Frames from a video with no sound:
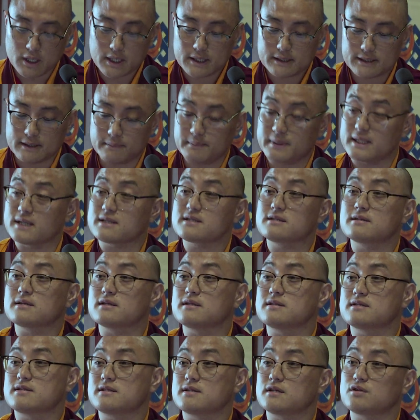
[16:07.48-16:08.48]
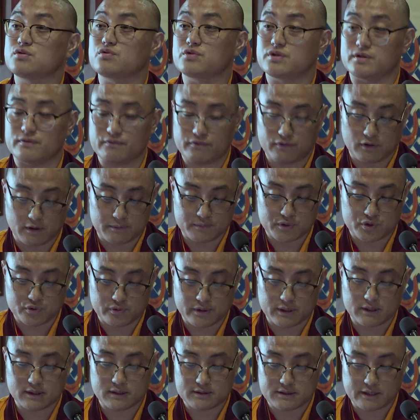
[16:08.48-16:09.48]
the monastic institution formed
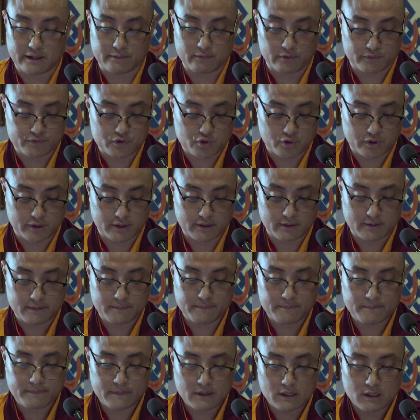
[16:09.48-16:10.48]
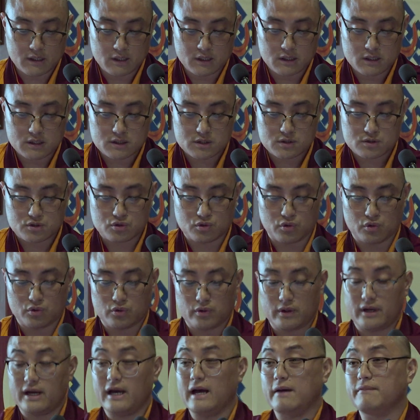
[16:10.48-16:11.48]
during the time of Chogyal.
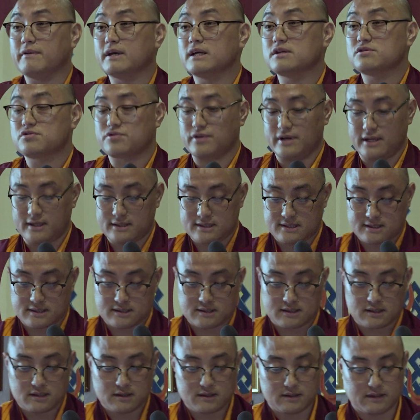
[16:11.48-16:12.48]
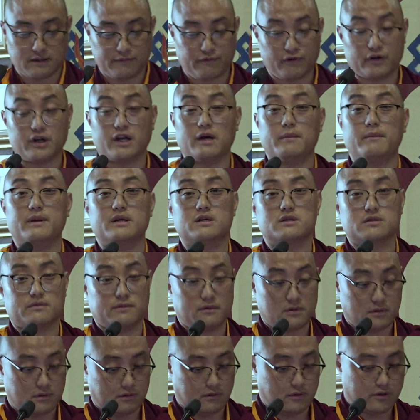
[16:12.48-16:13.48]
So, having traced the
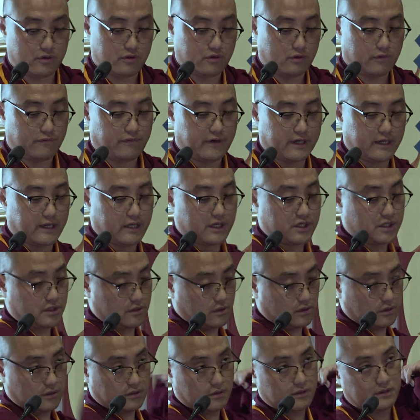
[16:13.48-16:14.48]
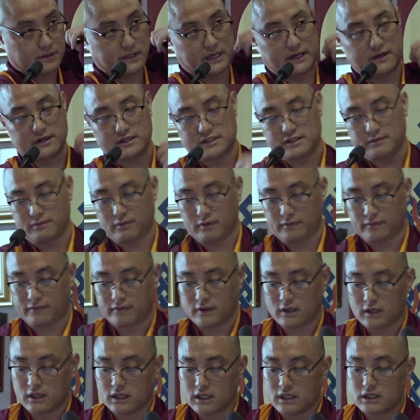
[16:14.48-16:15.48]
foundational narrative of
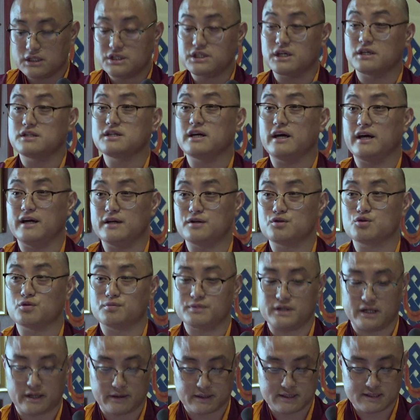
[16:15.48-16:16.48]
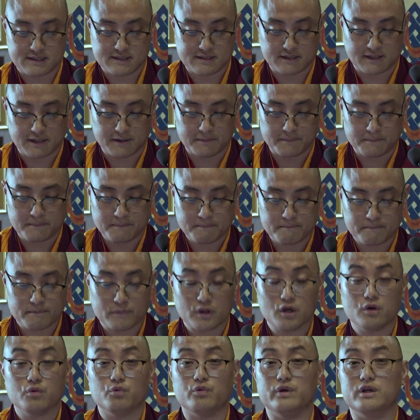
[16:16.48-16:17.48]
Sheda and Drupda in Sikkim,
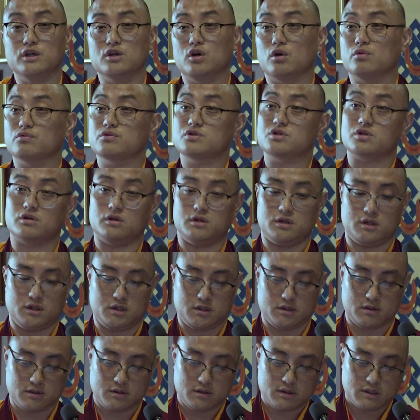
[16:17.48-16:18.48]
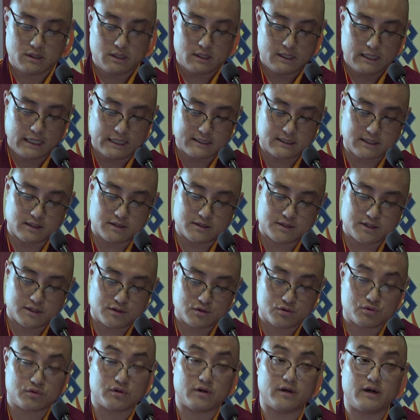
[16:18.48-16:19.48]
we now turn on
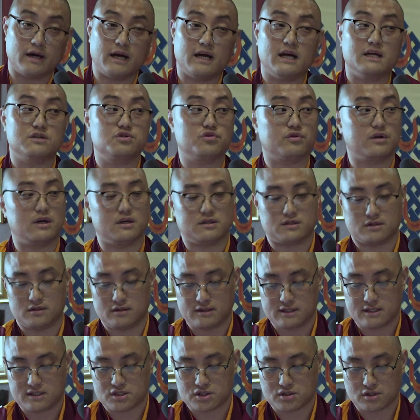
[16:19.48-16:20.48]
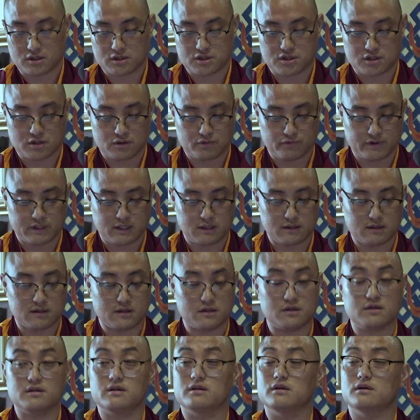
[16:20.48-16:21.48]
attention to the educational structure within
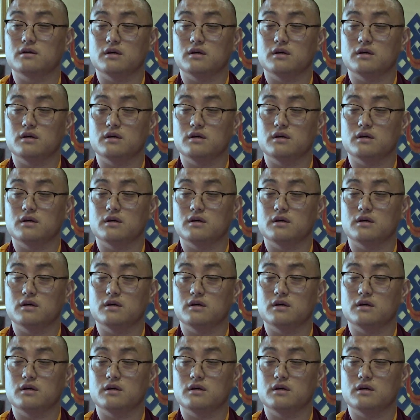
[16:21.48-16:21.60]
the